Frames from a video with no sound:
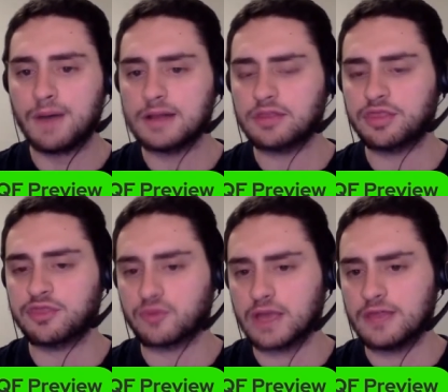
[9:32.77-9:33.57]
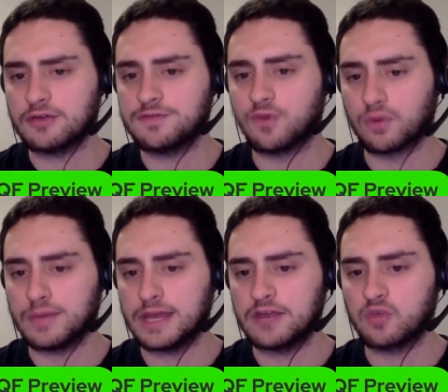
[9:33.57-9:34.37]
but 3 of those 4
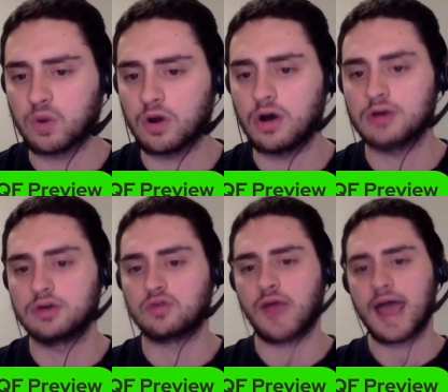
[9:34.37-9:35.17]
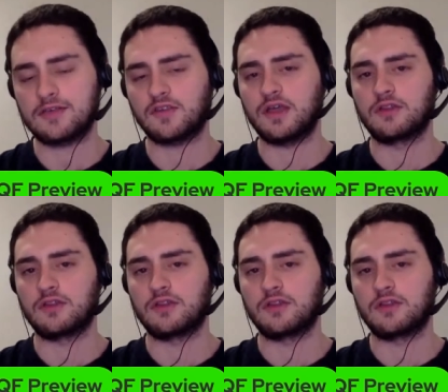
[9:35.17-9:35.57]
meetings were on grass,